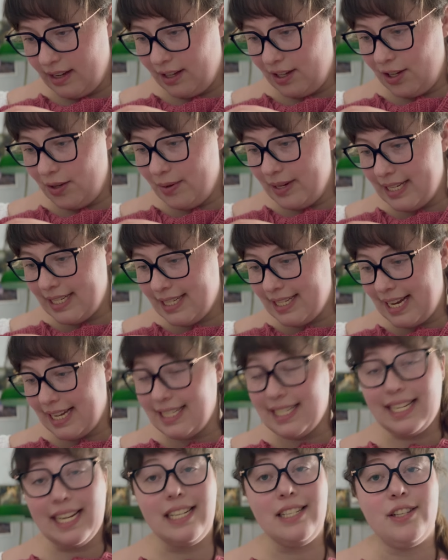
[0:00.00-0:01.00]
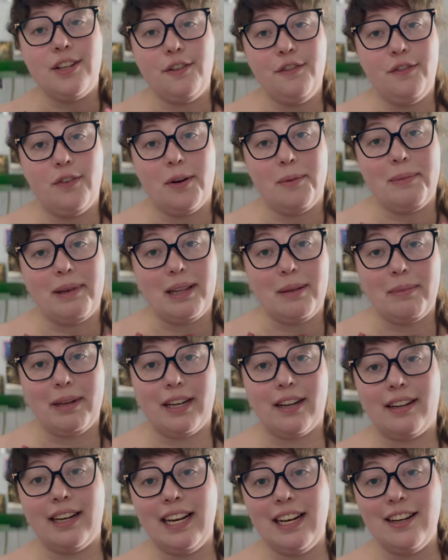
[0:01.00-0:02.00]
US size 6, so
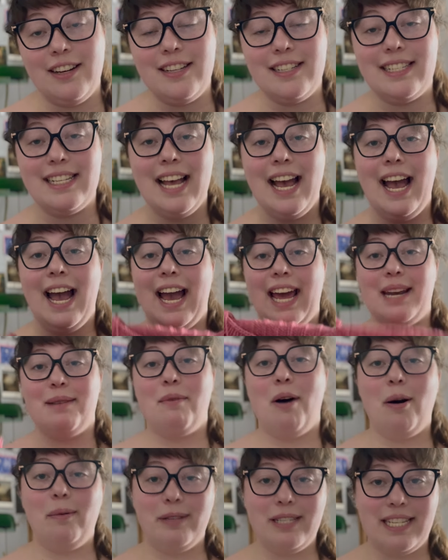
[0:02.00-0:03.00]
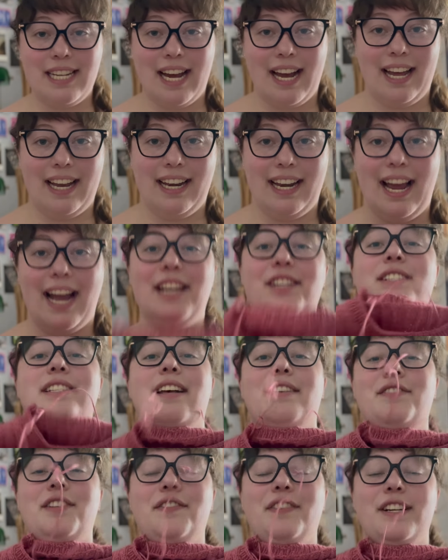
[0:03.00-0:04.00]
4mm needles, and I'm almost done. I just
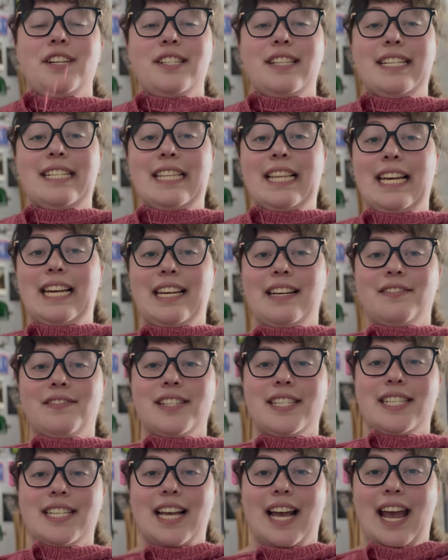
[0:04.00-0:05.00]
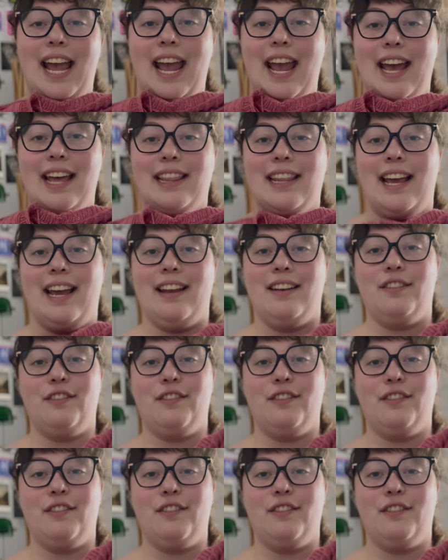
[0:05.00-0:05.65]
have to finish the sleeves and then